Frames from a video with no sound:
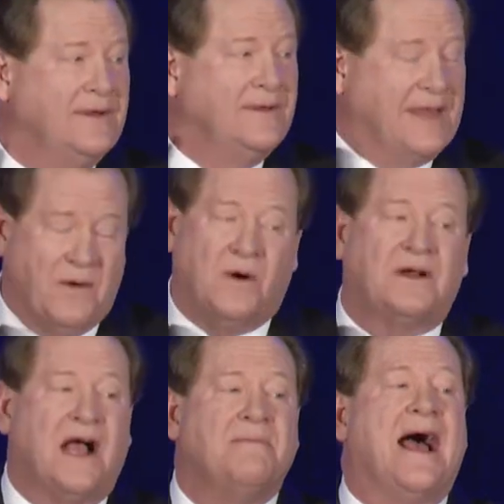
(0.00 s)
They will
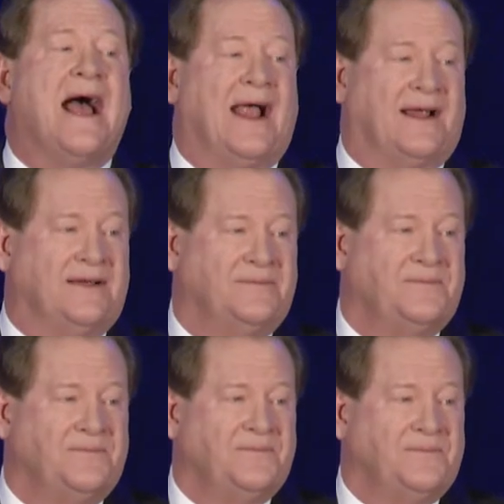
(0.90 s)
come back.
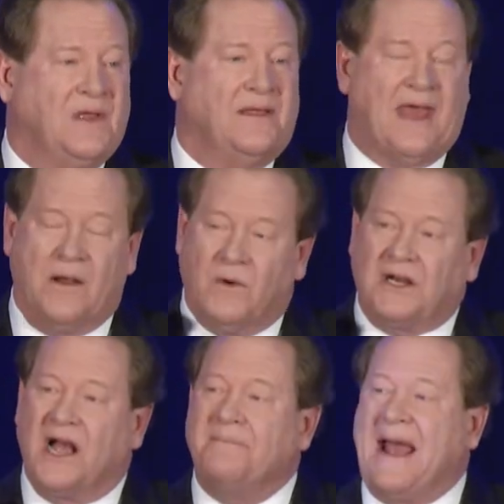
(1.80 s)
They will
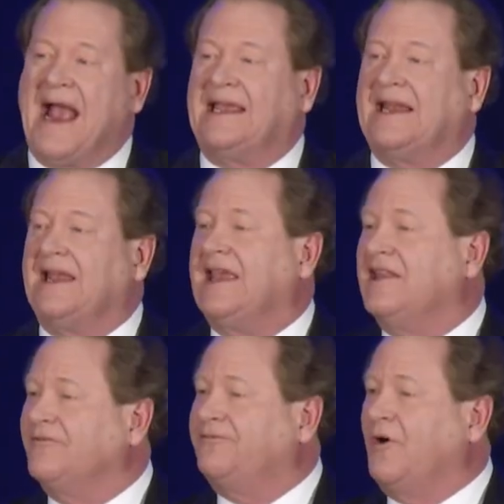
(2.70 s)
come back in
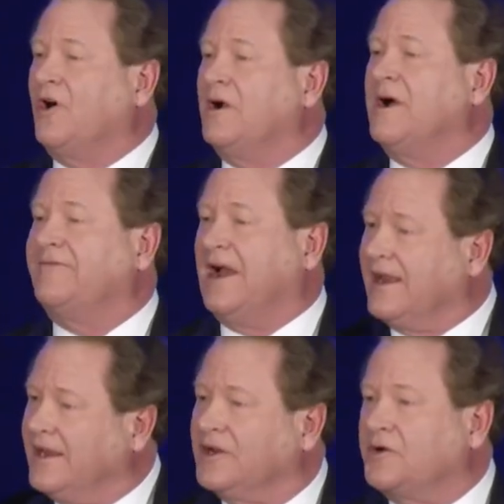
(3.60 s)
the form of a
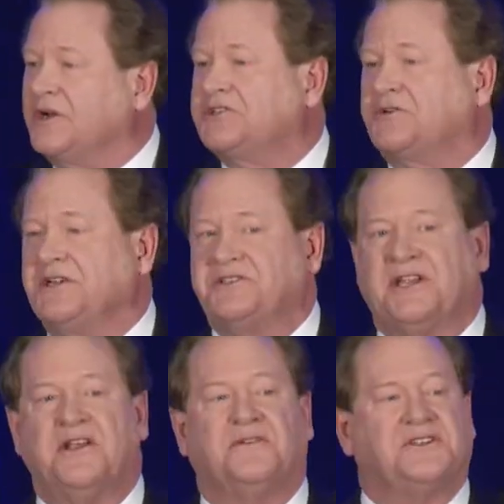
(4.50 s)
Chris
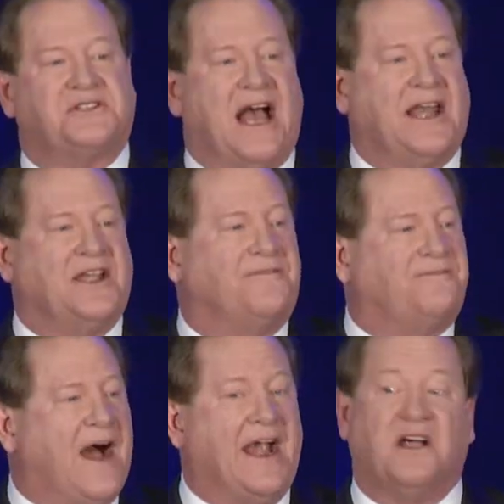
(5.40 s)
Christie who decided to
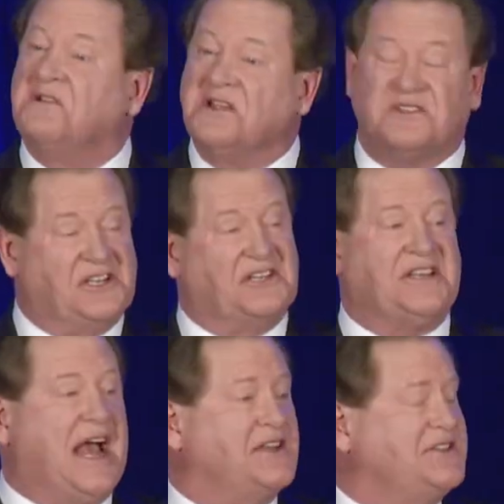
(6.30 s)
fire
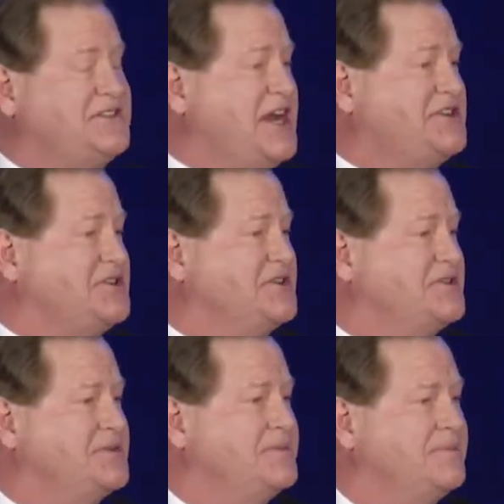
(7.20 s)
6,000
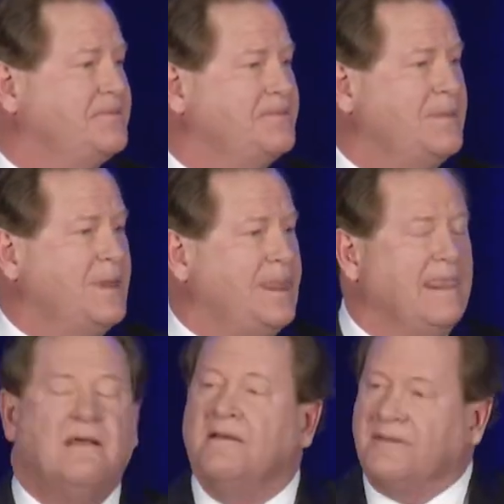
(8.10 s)
teachers.
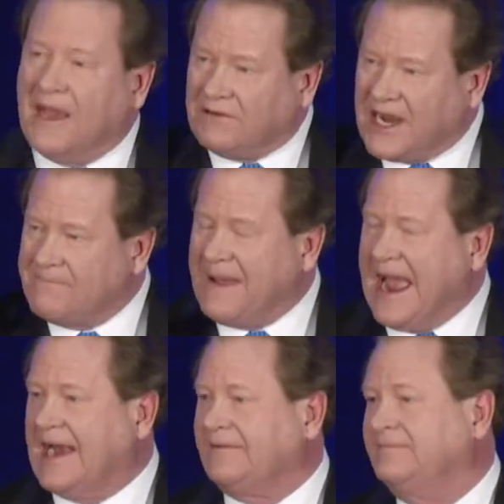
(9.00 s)
They'll come
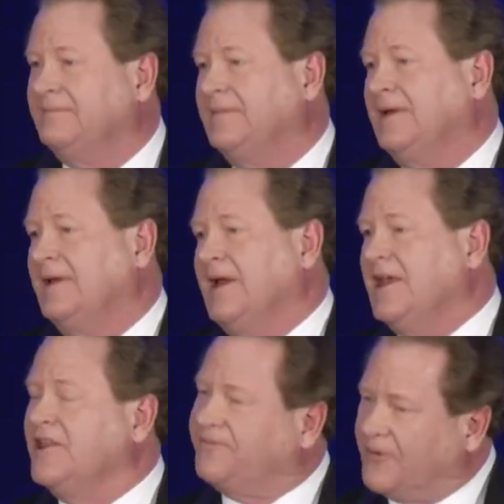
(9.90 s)
back
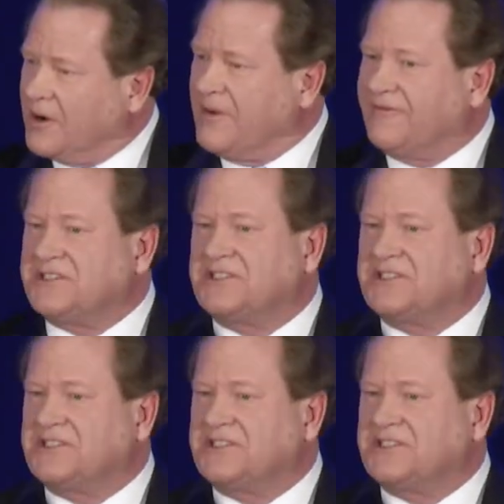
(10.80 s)
in the form of a